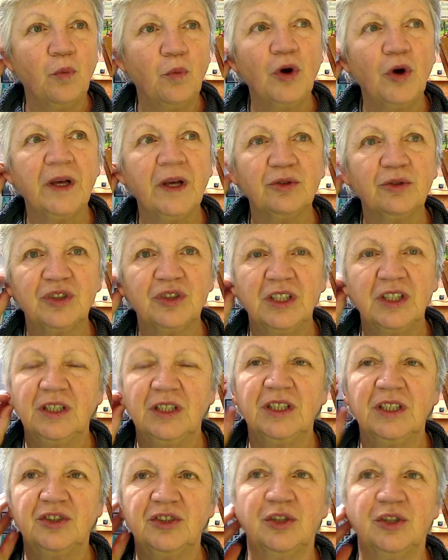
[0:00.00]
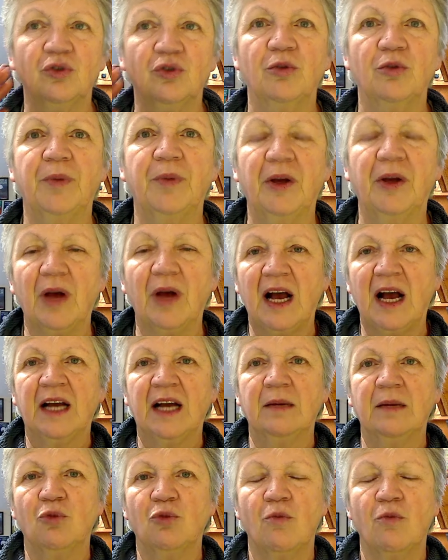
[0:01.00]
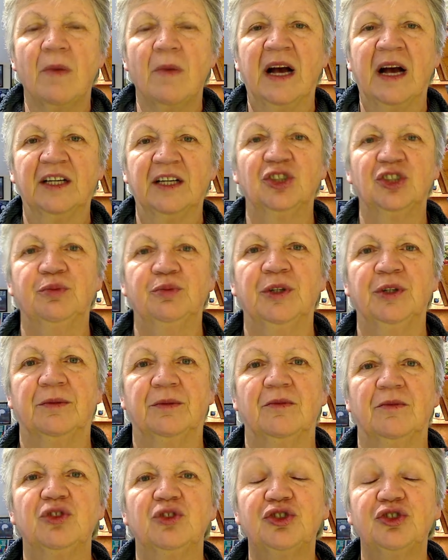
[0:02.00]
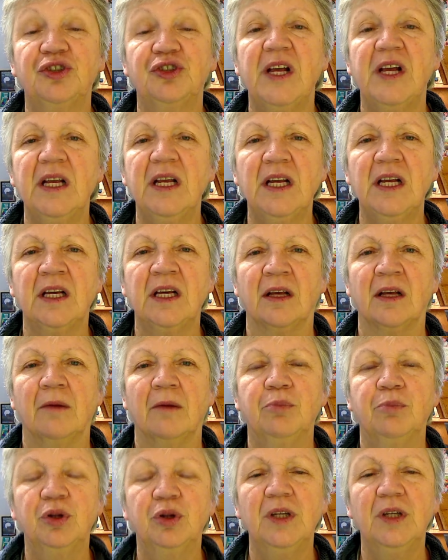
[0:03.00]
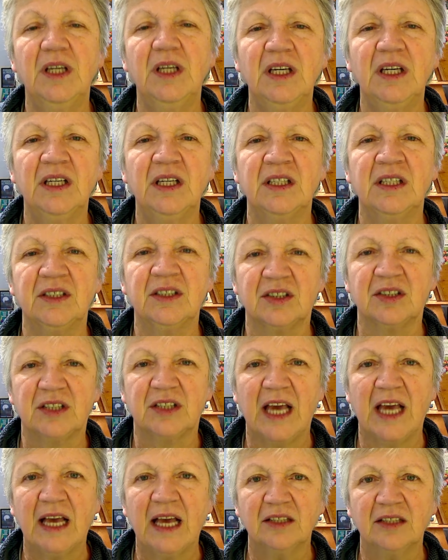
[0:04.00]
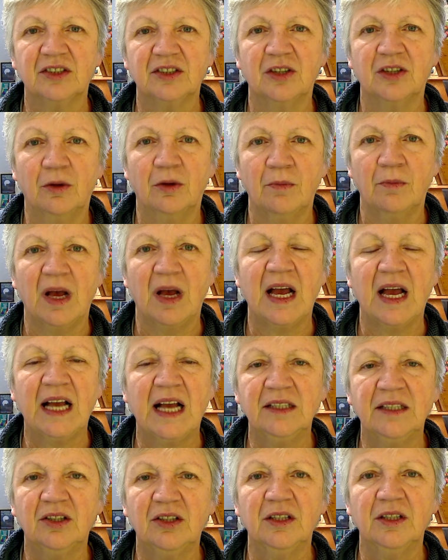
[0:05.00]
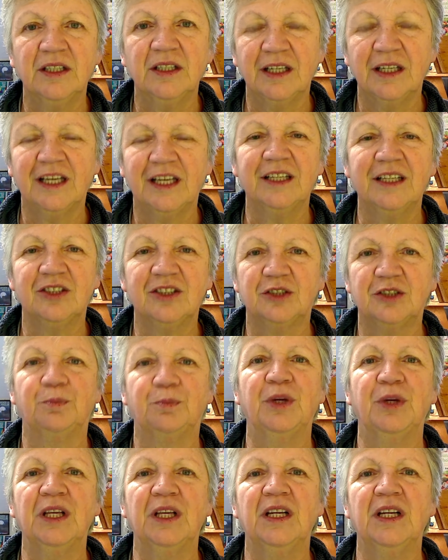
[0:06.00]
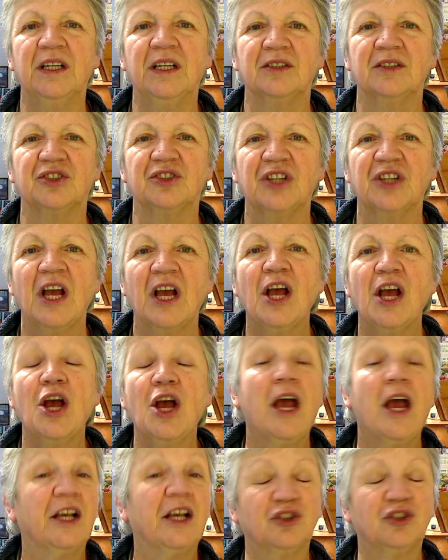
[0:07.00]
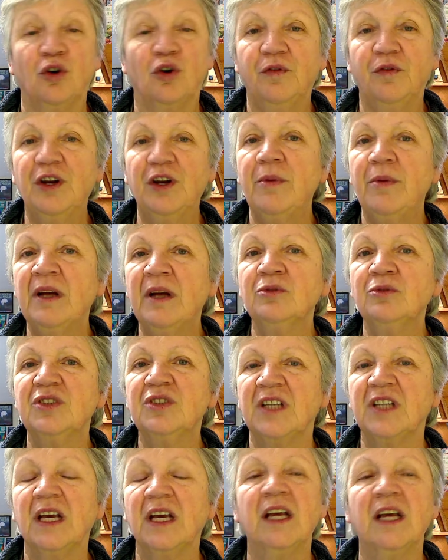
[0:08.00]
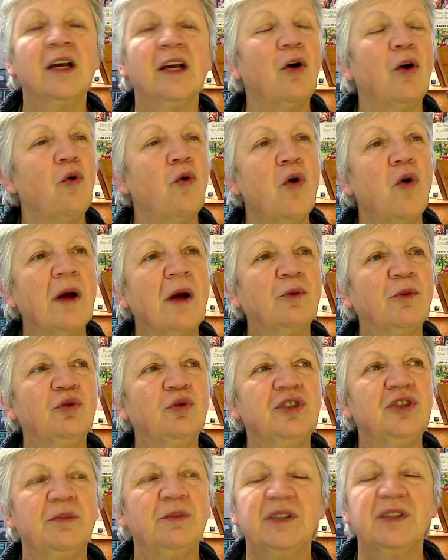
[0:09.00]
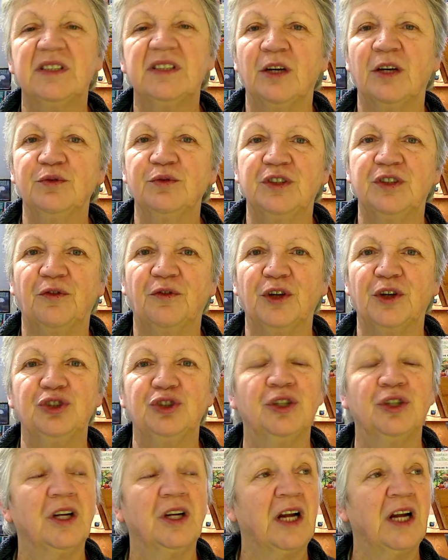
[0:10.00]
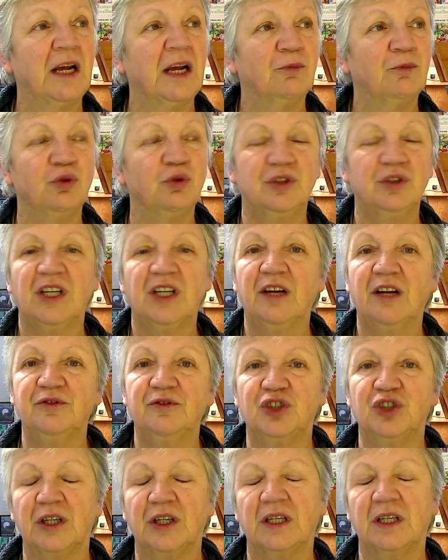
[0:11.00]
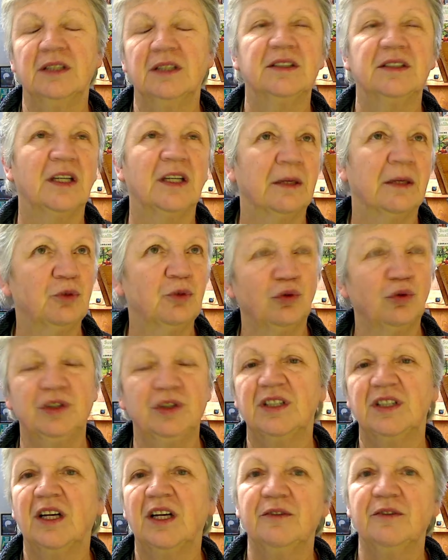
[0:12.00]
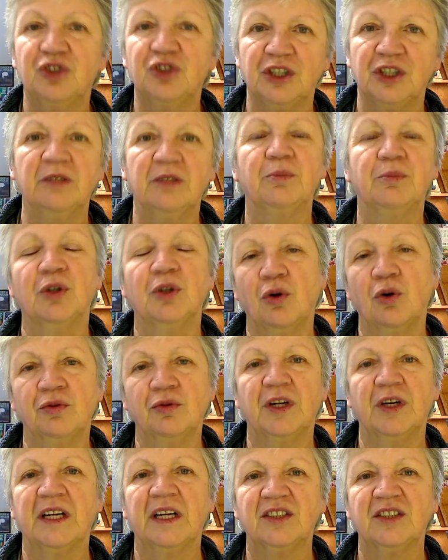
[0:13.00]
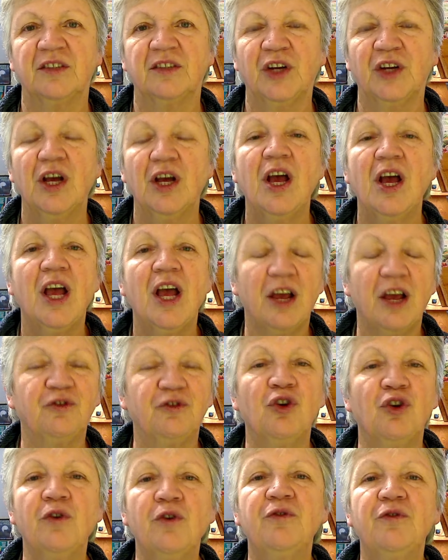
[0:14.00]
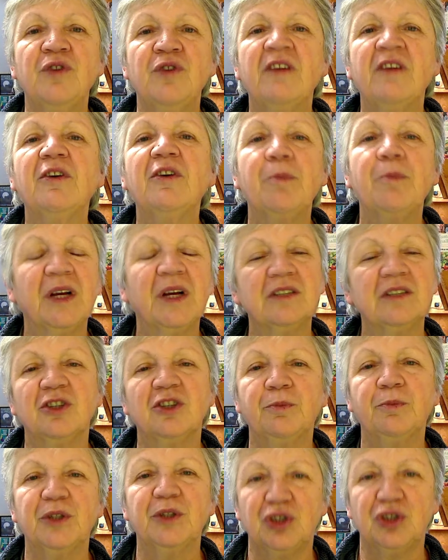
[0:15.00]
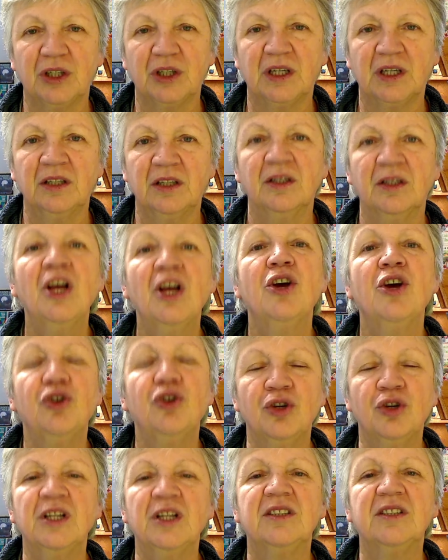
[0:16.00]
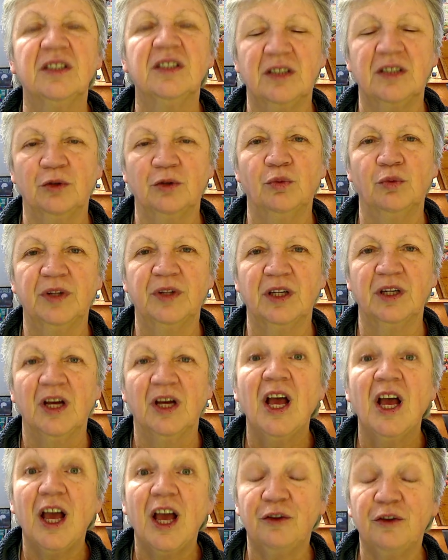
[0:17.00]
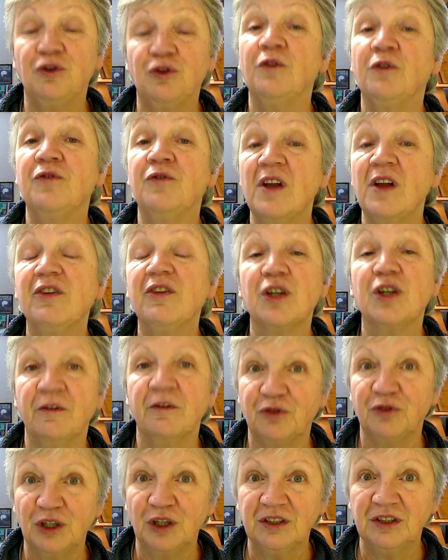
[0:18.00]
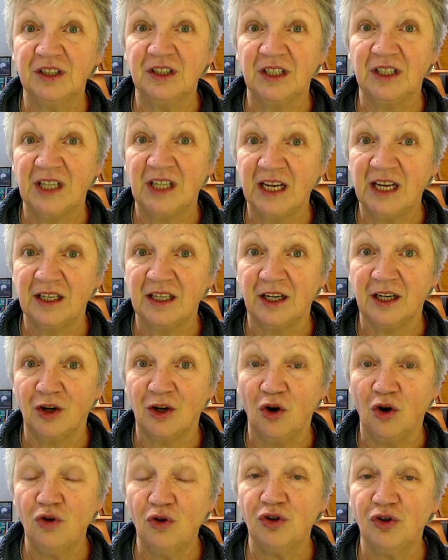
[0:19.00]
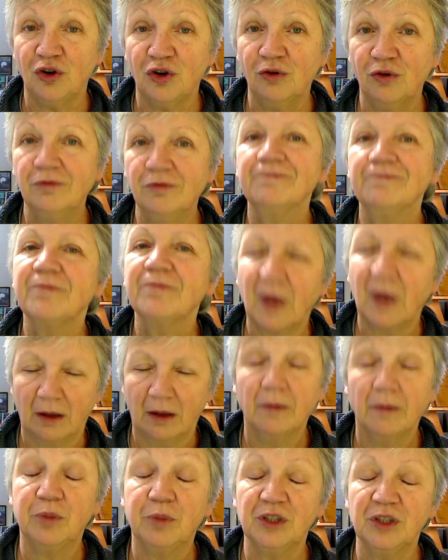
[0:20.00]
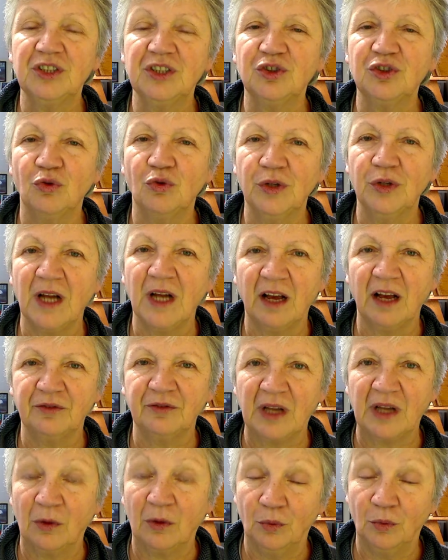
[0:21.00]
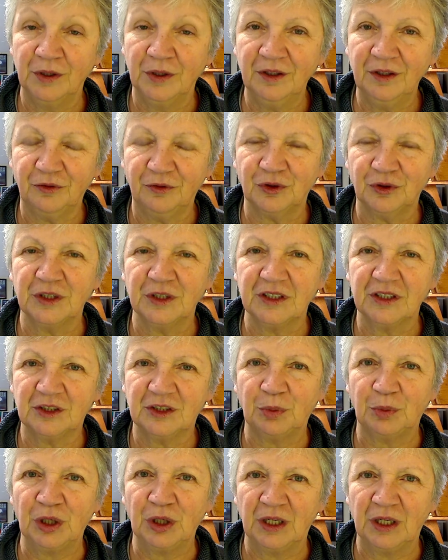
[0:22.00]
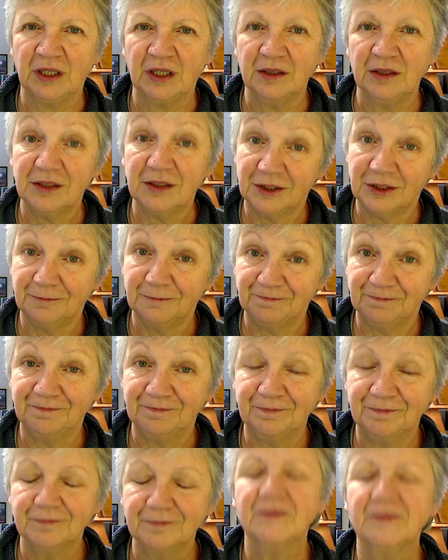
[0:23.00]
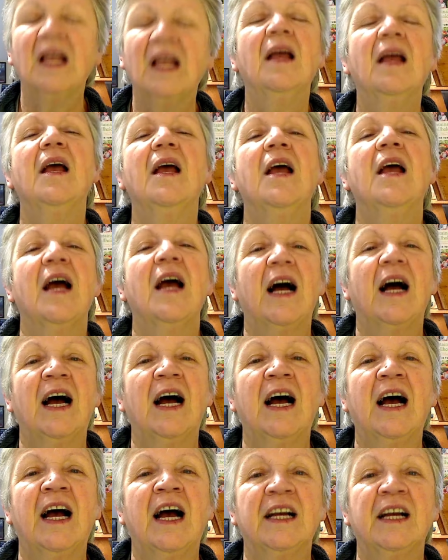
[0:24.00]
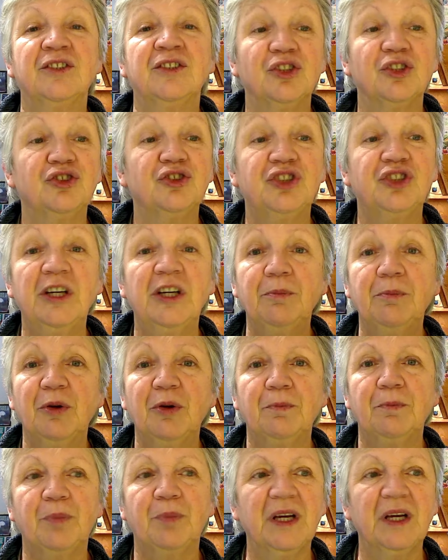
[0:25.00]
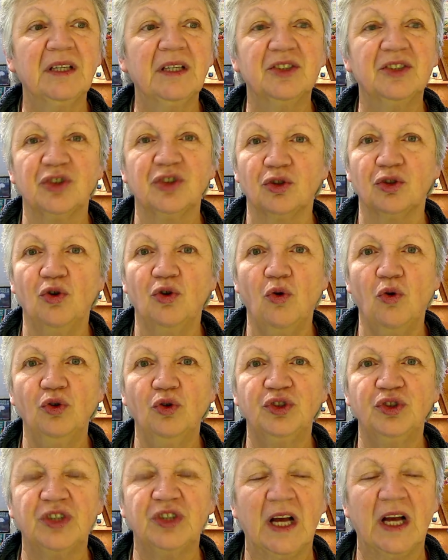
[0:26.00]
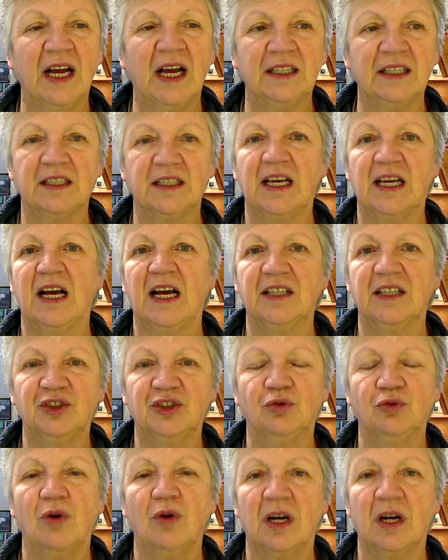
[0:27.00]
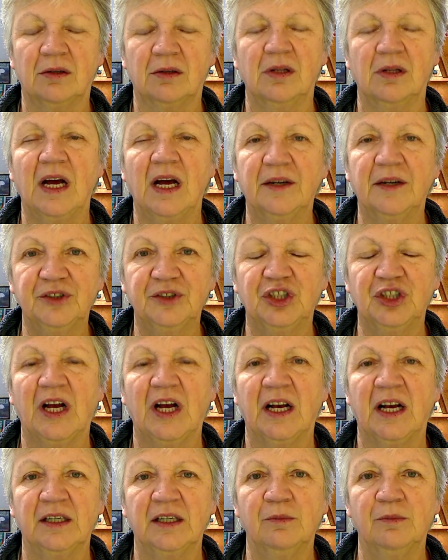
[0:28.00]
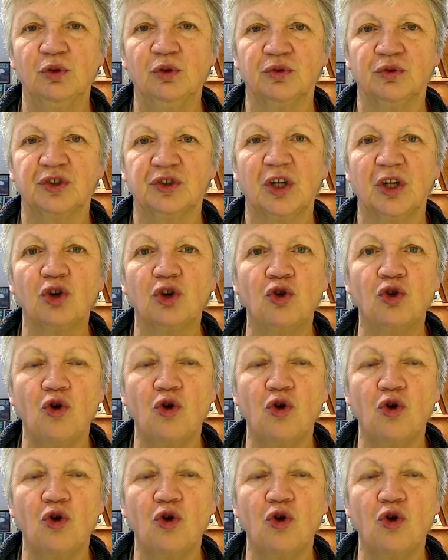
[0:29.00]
What else do you need to know about animal management? Training. Please get some handling experience. It's all very well saying, oh, I'm going to be self-sufficient and I'm going to have chickens and I'm going to have sheep and all the rest of it. If you've never picked up a chicken, you need to deal with it. If you've never confronted an angry cockerel, please go and have that wonderful experience. And sheep, pigs, goats and cattle are large animals.